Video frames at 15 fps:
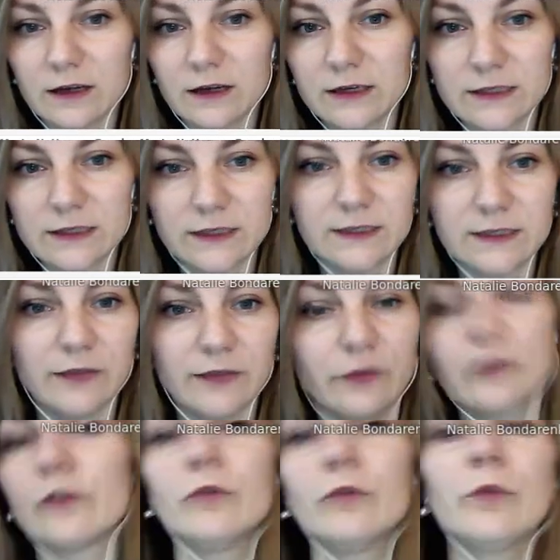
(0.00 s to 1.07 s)
this
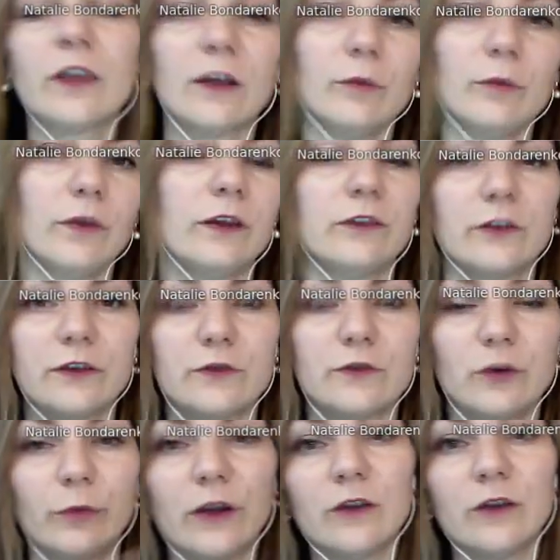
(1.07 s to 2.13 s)
living room can be
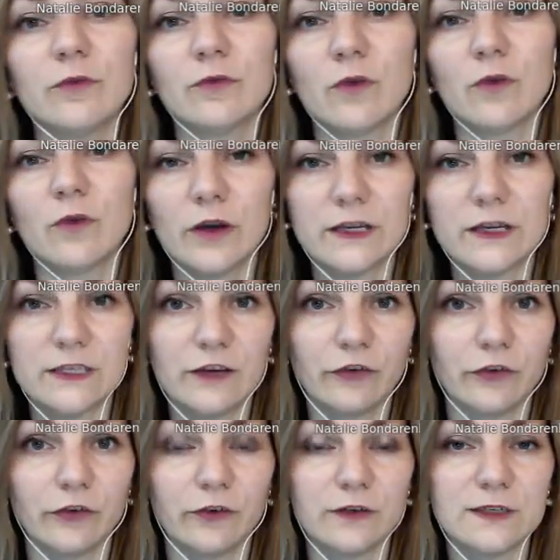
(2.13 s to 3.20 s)
transformed for
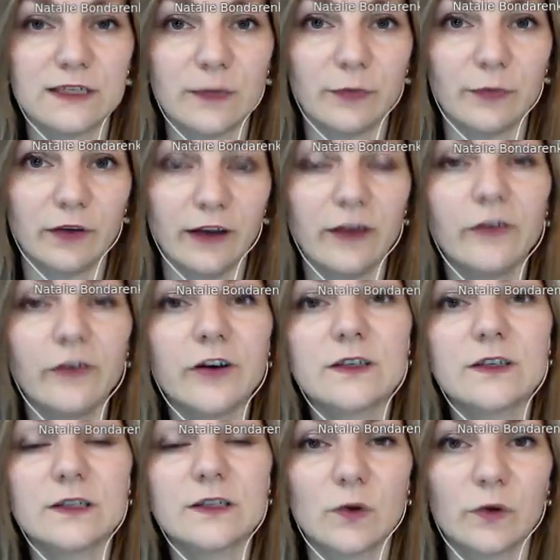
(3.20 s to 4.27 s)
additional sleeping
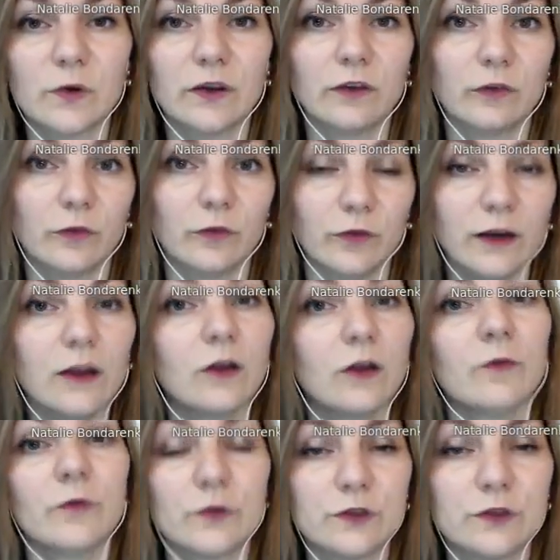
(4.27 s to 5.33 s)
areas, so it's really
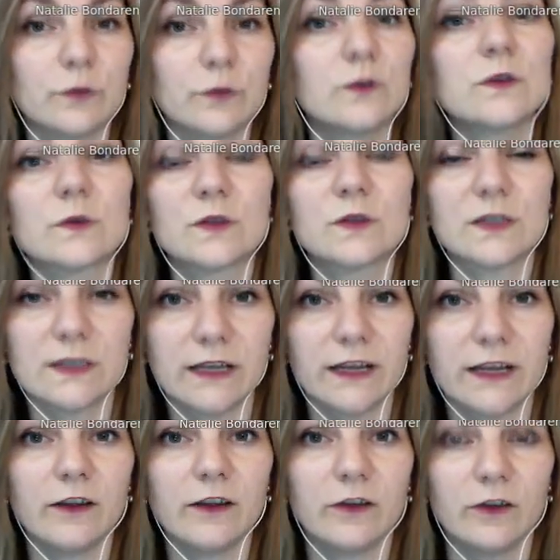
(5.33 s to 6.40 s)
comfortable to
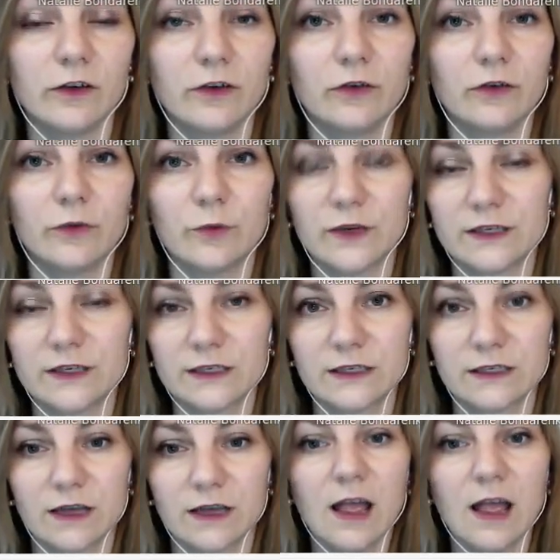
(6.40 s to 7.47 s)
stay here
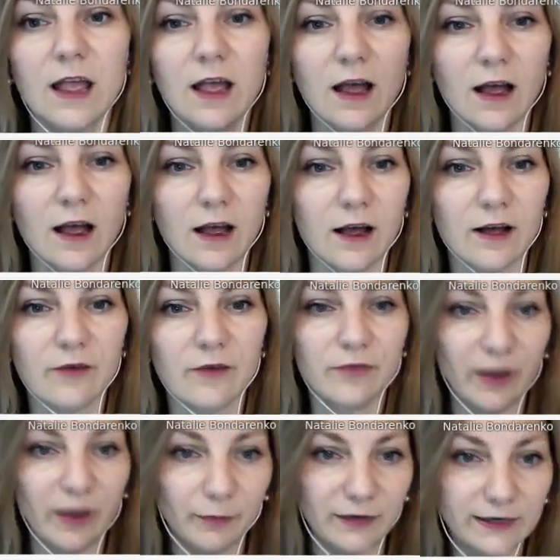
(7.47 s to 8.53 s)
with
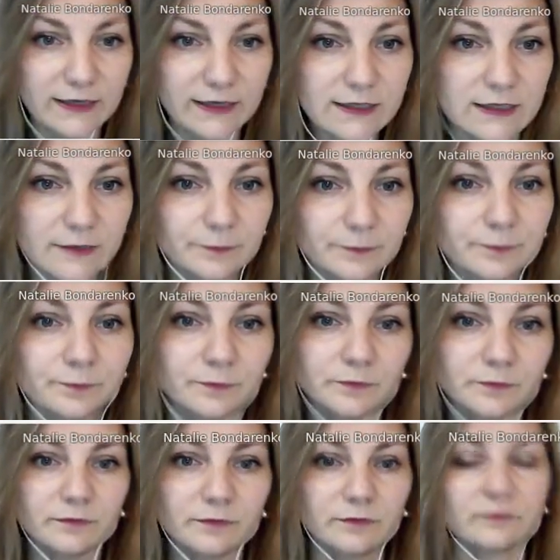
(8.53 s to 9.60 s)
families.
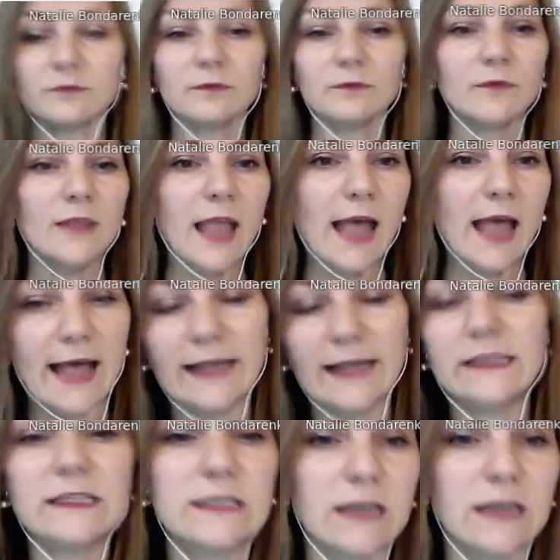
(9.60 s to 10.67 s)
And